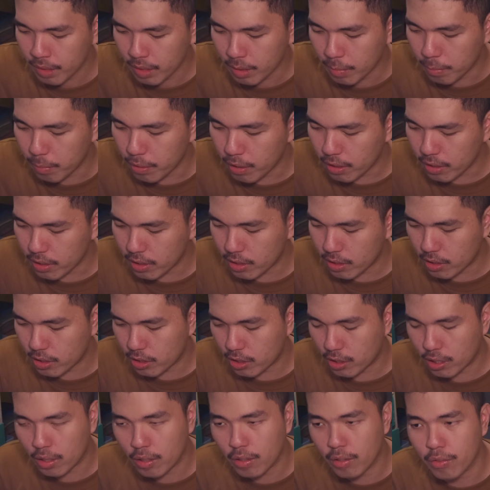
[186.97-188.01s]
But
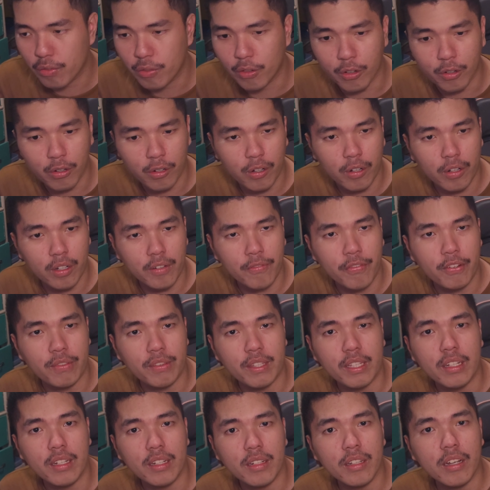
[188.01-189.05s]
for
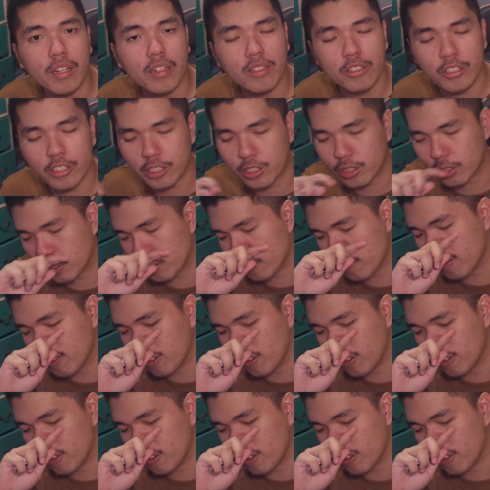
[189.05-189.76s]
$15